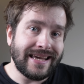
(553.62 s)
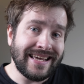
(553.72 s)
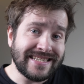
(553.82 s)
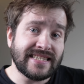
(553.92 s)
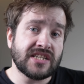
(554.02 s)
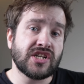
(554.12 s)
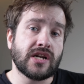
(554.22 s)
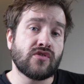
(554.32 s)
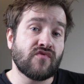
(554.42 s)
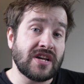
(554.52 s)
is the
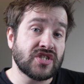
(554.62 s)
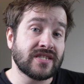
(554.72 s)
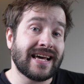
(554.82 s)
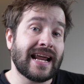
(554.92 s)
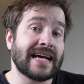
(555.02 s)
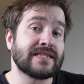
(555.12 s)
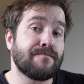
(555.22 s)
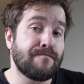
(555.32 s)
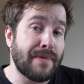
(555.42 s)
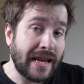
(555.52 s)
generation that has
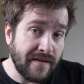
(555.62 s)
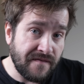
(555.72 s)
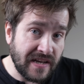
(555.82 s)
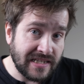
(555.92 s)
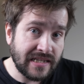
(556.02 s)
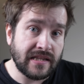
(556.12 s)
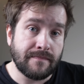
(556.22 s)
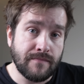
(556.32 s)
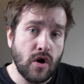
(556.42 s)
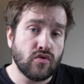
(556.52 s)
benefited the
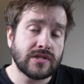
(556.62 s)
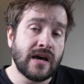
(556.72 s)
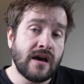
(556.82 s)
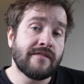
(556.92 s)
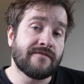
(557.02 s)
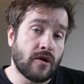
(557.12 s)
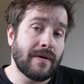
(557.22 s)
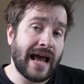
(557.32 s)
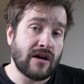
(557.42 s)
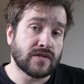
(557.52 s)
most
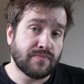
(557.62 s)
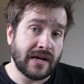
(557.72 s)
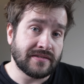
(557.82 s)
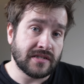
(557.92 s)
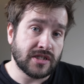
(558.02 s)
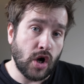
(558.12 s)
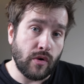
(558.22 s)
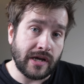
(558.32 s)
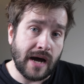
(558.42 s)
from house prices going